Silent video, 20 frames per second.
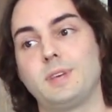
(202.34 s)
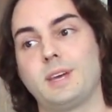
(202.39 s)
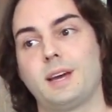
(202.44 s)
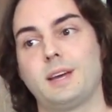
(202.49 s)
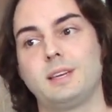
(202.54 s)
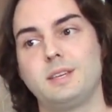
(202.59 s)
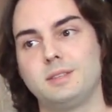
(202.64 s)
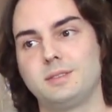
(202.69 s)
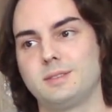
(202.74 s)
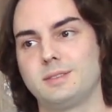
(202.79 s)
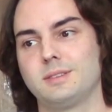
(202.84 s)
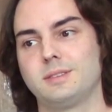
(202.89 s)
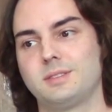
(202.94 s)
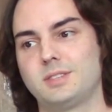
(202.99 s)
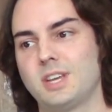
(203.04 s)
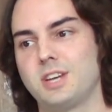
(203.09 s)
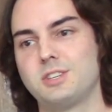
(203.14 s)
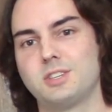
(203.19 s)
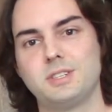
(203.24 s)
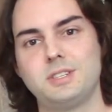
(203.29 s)
he's
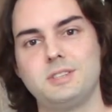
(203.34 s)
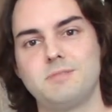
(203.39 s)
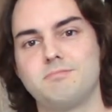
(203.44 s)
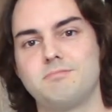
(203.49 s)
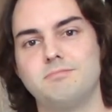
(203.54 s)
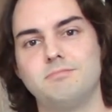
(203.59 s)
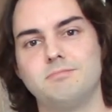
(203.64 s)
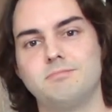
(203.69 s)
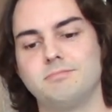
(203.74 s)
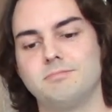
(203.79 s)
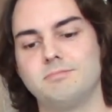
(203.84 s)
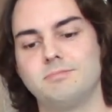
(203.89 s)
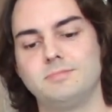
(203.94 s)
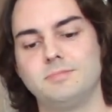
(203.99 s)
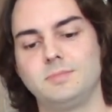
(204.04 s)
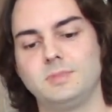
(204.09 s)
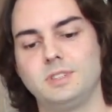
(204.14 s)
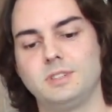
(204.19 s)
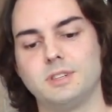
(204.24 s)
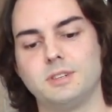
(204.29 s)
essentially,
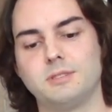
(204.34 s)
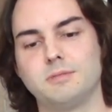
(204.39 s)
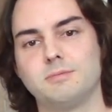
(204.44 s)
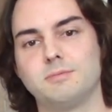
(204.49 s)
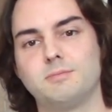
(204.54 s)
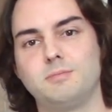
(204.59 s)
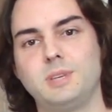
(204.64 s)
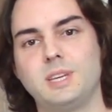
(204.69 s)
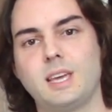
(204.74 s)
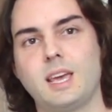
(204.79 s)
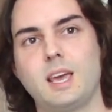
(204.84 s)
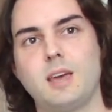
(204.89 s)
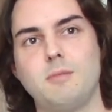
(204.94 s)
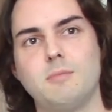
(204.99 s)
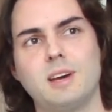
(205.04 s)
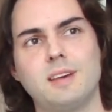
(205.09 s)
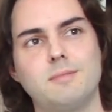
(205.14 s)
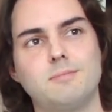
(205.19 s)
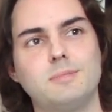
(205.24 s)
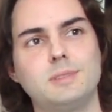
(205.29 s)
you know, became,
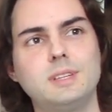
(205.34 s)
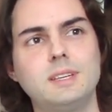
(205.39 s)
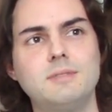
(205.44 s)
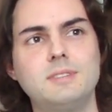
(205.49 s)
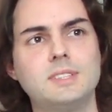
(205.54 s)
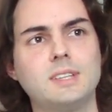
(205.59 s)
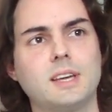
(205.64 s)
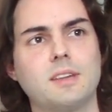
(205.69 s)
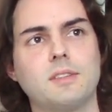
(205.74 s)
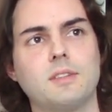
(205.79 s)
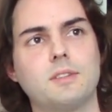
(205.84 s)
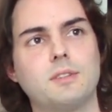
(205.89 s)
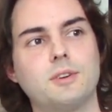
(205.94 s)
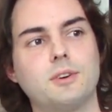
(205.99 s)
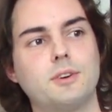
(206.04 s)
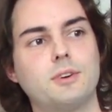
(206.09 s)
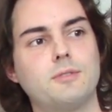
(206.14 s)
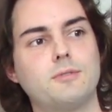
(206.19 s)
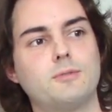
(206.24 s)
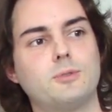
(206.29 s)
I believe he's like the
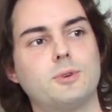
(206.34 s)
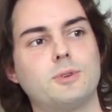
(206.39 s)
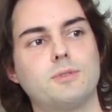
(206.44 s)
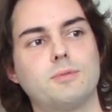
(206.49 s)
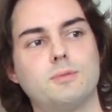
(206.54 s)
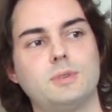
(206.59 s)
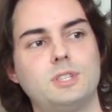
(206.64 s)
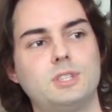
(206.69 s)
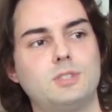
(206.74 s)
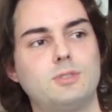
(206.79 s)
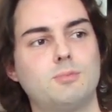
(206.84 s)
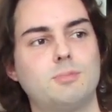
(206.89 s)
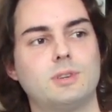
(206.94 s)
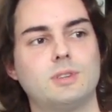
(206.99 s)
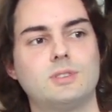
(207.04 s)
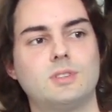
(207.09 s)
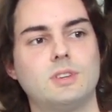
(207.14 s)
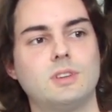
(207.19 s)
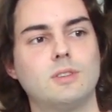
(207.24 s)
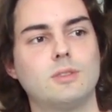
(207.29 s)
third or fourth richest
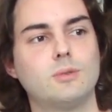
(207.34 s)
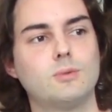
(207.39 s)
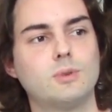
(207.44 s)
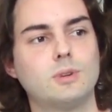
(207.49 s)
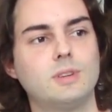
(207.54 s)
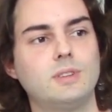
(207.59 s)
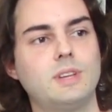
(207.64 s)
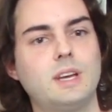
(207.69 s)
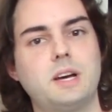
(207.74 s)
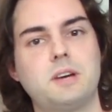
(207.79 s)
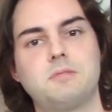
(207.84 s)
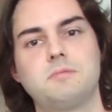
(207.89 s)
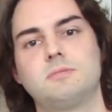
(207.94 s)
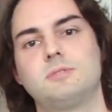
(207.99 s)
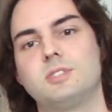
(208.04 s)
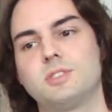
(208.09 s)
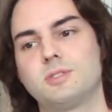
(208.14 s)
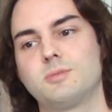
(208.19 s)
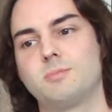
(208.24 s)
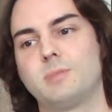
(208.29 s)
person in the world now,
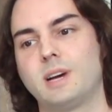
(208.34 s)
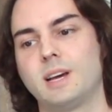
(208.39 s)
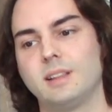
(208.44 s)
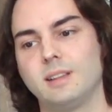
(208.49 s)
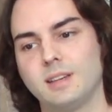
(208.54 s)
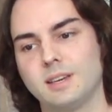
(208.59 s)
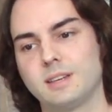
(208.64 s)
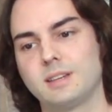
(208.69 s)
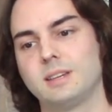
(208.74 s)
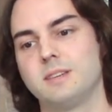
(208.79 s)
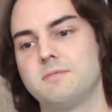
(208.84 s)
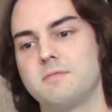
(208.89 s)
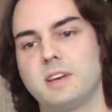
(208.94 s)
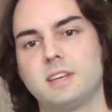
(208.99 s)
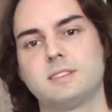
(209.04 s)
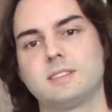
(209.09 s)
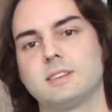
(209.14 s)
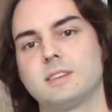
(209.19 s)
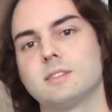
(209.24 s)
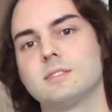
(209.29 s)
just by like
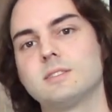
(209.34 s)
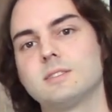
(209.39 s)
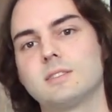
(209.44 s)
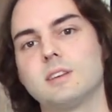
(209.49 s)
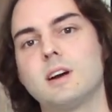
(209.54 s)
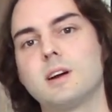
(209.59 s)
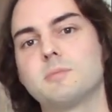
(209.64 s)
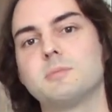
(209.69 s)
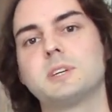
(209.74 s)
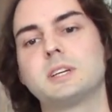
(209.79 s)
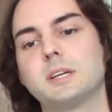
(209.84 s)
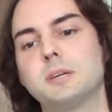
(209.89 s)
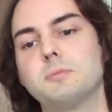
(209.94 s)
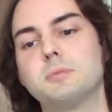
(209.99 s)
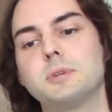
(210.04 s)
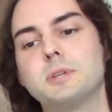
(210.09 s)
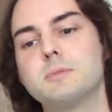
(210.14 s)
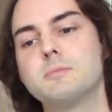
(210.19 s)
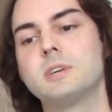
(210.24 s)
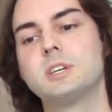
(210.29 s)
investing in the stock market
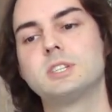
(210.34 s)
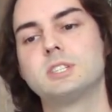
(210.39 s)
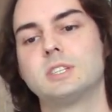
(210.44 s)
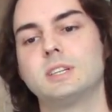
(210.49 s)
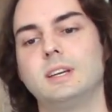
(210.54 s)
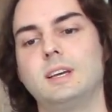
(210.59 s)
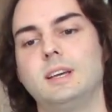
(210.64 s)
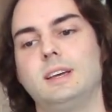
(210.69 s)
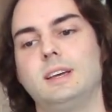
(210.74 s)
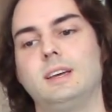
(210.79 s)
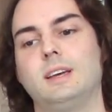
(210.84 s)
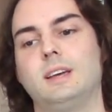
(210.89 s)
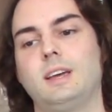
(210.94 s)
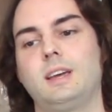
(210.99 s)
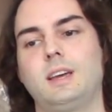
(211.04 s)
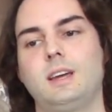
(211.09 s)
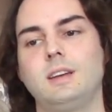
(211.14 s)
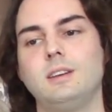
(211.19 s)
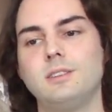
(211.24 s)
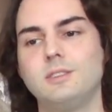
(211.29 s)
pretty much.
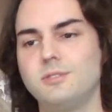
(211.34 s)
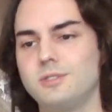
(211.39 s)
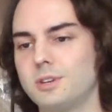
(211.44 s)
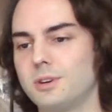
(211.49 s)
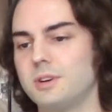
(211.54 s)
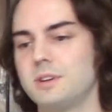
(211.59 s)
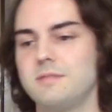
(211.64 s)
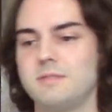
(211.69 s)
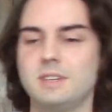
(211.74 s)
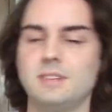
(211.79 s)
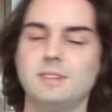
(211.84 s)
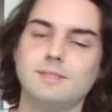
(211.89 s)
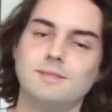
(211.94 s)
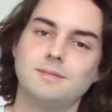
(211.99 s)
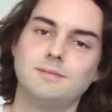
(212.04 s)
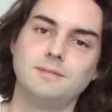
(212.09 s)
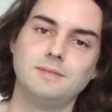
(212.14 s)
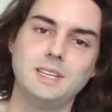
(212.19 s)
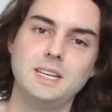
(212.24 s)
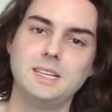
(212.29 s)
And you don't
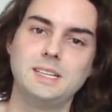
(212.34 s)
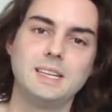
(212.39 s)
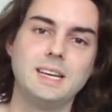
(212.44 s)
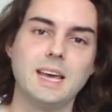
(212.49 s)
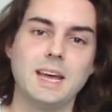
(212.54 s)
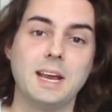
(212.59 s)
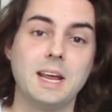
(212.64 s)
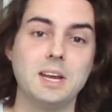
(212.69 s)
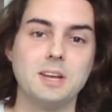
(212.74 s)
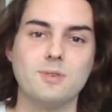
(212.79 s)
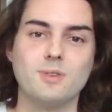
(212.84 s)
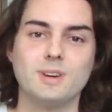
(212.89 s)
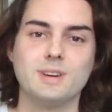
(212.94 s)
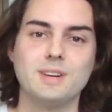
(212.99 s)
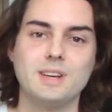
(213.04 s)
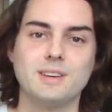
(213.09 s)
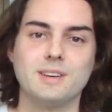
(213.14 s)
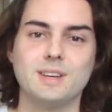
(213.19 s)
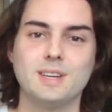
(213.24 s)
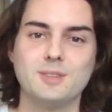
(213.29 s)
even need to get anywhere
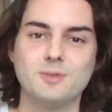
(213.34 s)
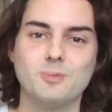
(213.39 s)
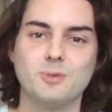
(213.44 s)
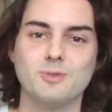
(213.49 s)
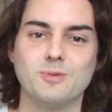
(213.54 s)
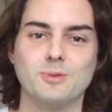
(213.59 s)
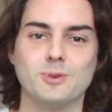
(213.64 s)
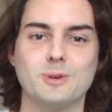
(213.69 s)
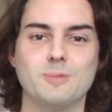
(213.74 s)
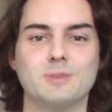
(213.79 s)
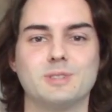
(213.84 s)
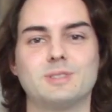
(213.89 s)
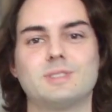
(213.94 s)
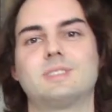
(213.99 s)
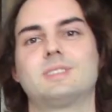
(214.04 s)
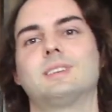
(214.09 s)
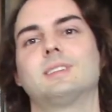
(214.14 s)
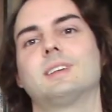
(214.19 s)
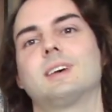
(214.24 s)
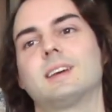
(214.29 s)
near his performance
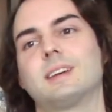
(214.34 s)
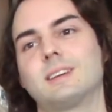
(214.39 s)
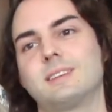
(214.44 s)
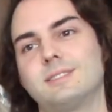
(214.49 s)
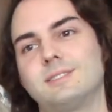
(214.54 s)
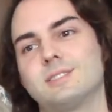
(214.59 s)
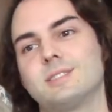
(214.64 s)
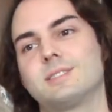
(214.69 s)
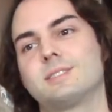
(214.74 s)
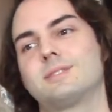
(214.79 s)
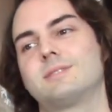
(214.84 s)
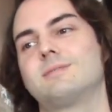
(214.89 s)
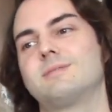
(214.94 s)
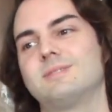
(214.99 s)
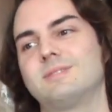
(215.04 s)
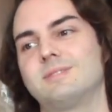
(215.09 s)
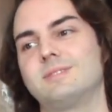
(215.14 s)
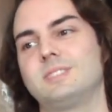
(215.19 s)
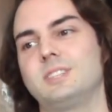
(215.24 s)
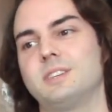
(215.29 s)
to like, just,
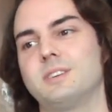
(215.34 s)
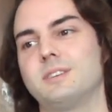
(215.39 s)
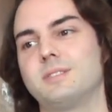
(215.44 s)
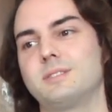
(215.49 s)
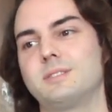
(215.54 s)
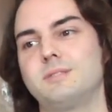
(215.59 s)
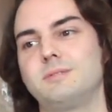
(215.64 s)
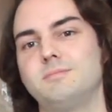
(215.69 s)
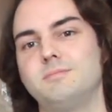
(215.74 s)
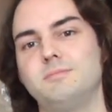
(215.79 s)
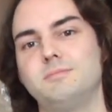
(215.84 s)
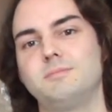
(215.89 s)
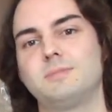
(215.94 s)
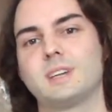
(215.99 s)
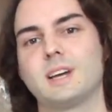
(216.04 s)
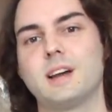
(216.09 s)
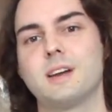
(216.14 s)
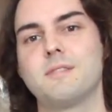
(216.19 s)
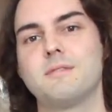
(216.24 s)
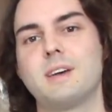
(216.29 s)
you know,
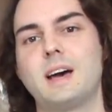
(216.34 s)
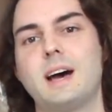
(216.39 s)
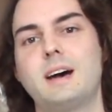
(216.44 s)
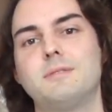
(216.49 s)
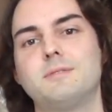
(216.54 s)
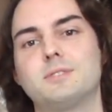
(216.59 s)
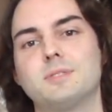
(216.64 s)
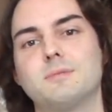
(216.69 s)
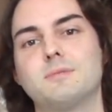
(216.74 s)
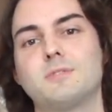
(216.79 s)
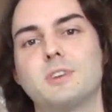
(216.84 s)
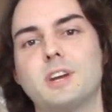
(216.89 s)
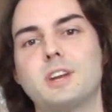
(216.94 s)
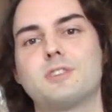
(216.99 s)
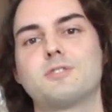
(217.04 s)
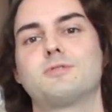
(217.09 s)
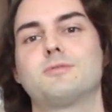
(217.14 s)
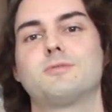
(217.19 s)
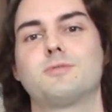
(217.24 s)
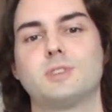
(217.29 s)
kind of have some
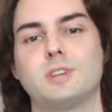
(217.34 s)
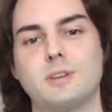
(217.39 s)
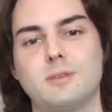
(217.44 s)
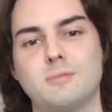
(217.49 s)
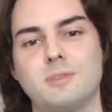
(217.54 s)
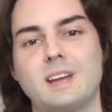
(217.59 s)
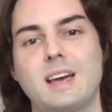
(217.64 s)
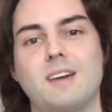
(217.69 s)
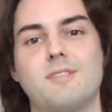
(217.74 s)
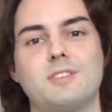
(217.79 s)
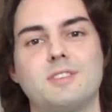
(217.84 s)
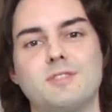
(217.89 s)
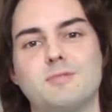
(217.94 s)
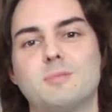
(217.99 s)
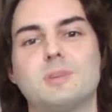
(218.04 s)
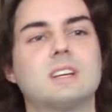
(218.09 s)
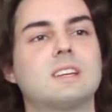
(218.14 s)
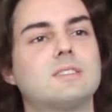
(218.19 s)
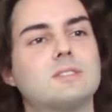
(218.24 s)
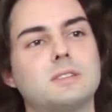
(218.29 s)
financial freedom and have enough
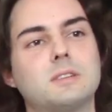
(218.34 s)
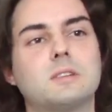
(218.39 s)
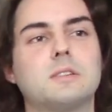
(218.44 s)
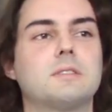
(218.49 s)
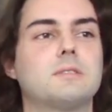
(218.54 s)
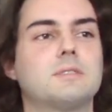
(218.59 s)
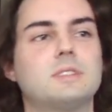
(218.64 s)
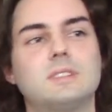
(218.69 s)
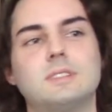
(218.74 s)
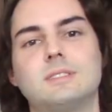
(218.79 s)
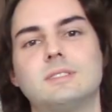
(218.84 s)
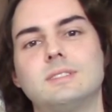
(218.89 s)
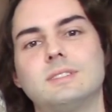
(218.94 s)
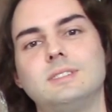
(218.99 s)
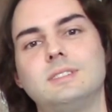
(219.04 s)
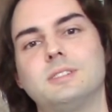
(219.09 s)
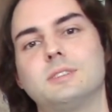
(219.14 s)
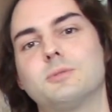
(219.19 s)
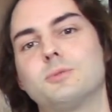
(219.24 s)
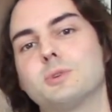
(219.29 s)
money so you don't have to,
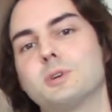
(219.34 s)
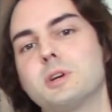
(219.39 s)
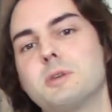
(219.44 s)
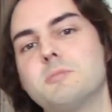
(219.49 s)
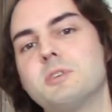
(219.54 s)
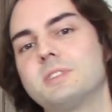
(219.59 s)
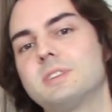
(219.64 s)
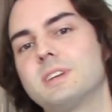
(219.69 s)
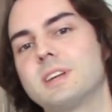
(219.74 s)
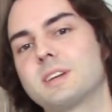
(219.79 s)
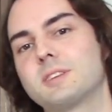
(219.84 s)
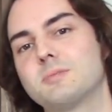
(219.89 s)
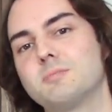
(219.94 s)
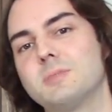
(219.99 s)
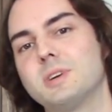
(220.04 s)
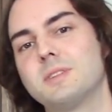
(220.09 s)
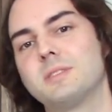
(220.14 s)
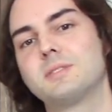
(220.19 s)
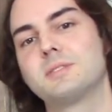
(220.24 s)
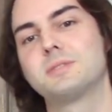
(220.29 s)
you know, worry about the next
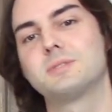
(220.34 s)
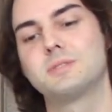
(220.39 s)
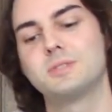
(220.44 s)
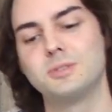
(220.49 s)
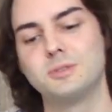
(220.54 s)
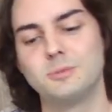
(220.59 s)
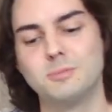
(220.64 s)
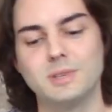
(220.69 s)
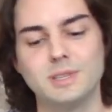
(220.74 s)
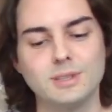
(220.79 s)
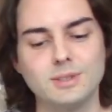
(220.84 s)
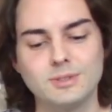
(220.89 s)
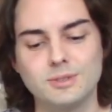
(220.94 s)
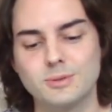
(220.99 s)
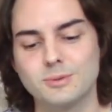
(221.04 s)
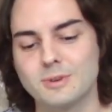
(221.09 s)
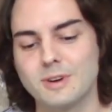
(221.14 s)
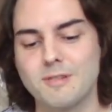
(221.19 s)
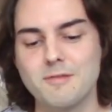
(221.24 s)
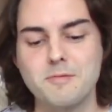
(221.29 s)
month's or two bills
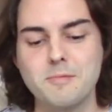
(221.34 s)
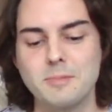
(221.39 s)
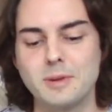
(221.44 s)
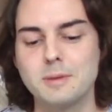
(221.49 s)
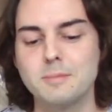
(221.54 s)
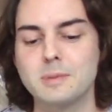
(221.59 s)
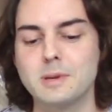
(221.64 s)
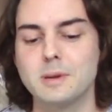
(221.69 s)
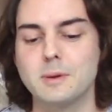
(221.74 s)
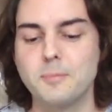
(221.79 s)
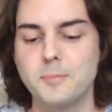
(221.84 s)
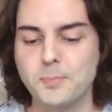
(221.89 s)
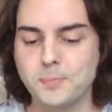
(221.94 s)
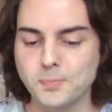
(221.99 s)
or whatever it might be.